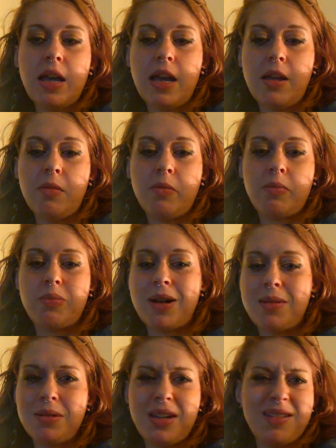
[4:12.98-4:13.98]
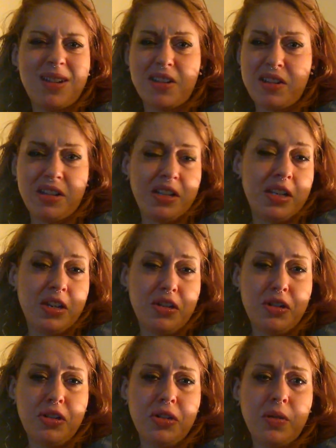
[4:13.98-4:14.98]
And probably I'm not going to
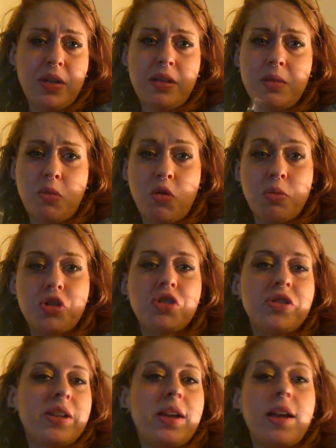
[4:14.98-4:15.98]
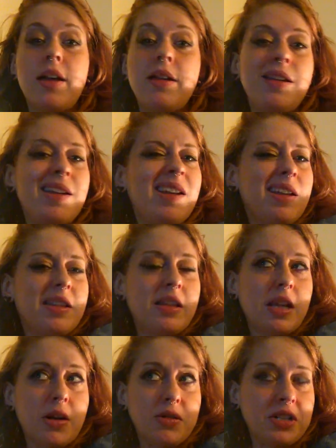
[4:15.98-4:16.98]
continue to do it. The more mature they get,
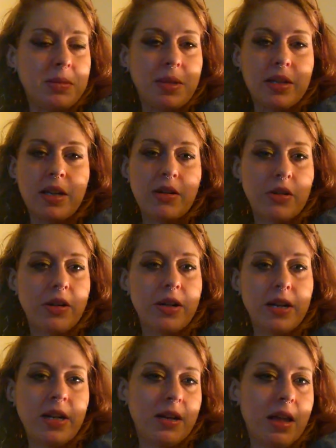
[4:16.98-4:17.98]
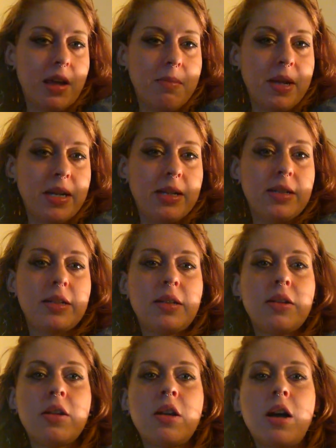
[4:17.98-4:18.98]
they don't seem like they are going to need a lot of
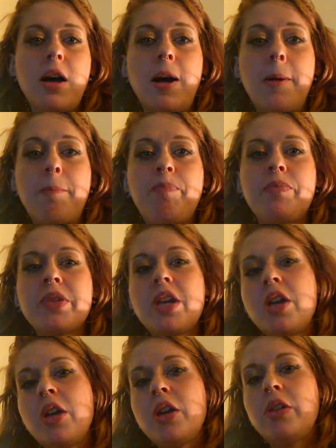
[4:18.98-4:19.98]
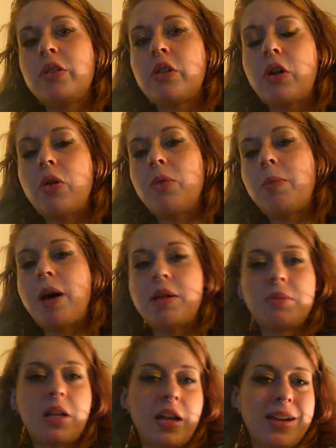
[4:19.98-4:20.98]
maintenance. So
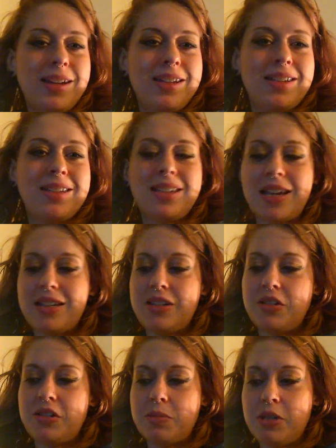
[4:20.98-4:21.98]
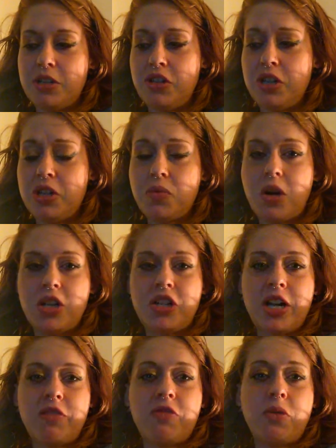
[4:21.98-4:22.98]
bottom line is, yes, there's some things you need to watch
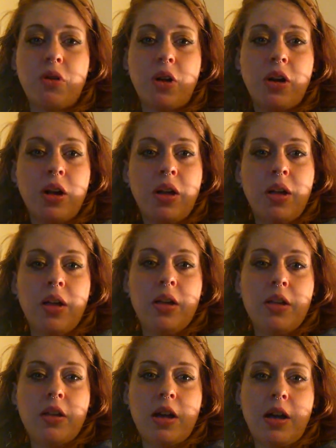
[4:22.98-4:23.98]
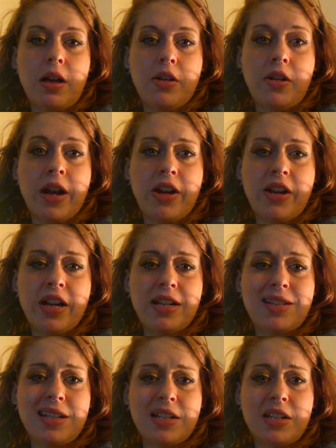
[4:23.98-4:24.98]
out for. Your hair getting
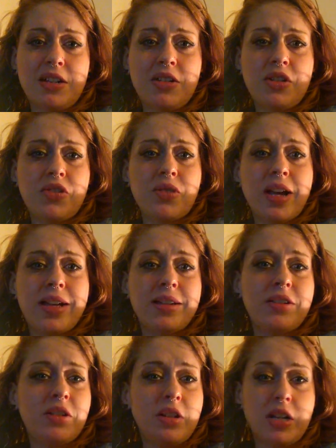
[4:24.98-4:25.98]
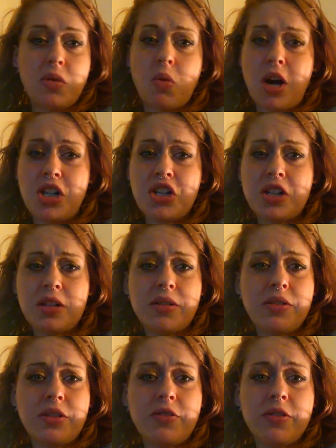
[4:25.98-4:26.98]
sucked into the dreads. You need to wash it a
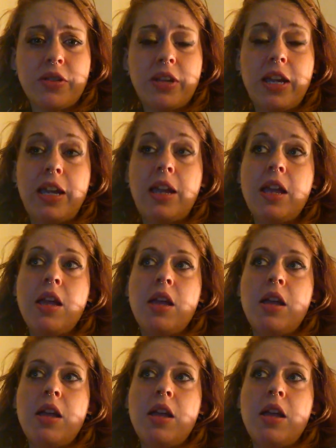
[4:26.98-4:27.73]
little differently.